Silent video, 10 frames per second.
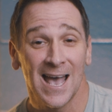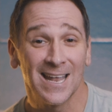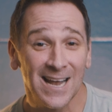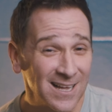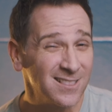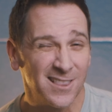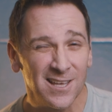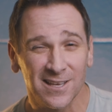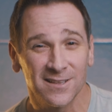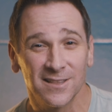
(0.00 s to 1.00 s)
And I
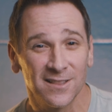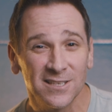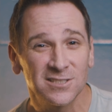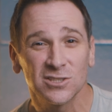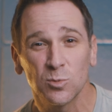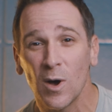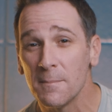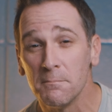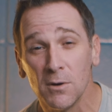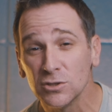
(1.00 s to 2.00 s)
think that this is
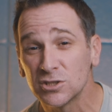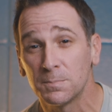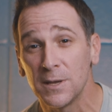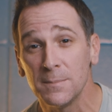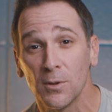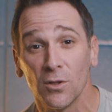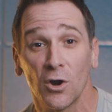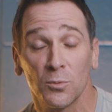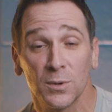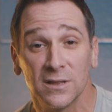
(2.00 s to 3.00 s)
why most people
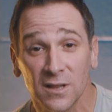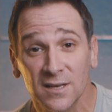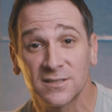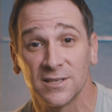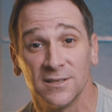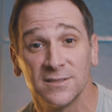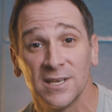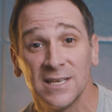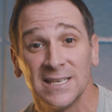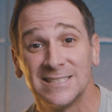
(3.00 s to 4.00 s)
are reluctant
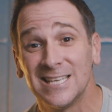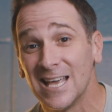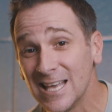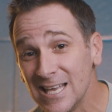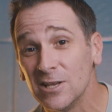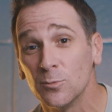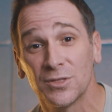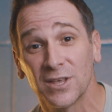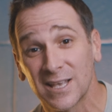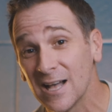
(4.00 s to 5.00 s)
to eat
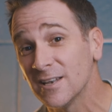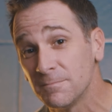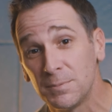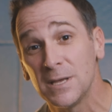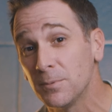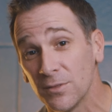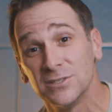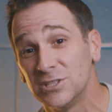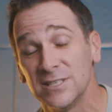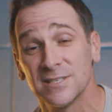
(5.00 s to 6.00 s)
with the kind of people
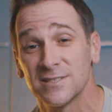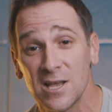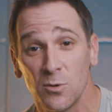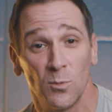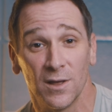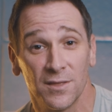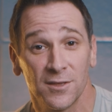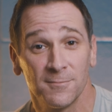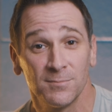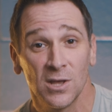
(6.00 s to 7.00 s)
that Jesus ate
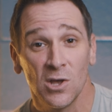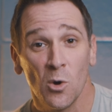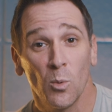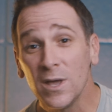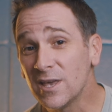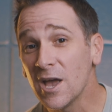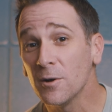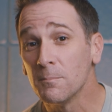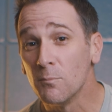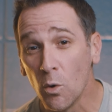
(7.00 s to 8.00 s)
with. We
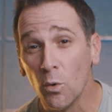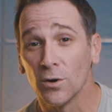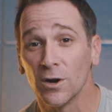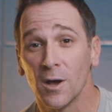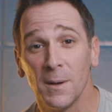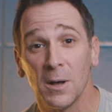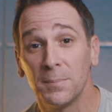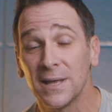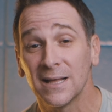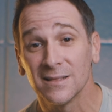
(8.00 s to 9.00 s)
care more
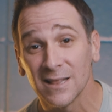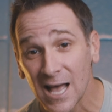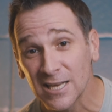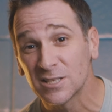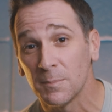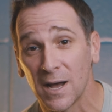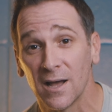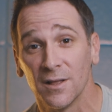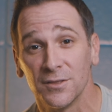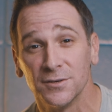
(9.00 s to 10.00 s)
about being liked by
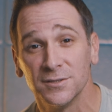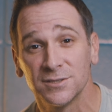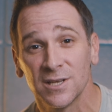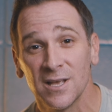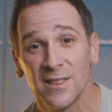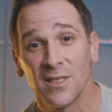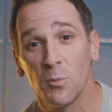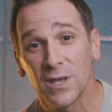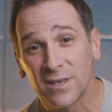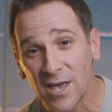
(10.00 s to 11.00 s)
others
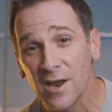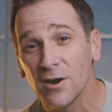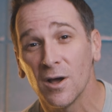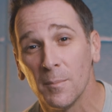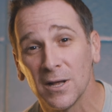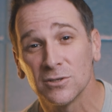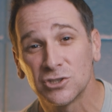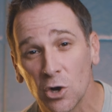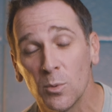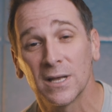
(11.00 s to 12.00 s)
than we care about
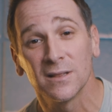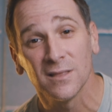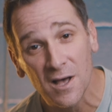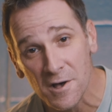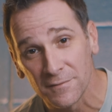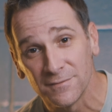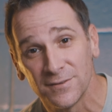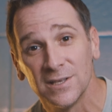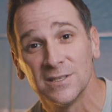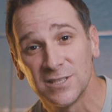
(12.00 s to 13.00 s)
showing love
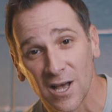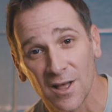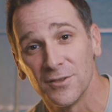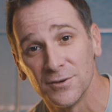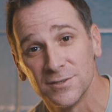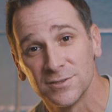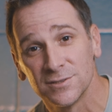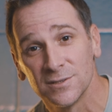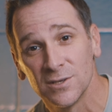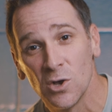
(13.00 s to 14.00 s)
to others.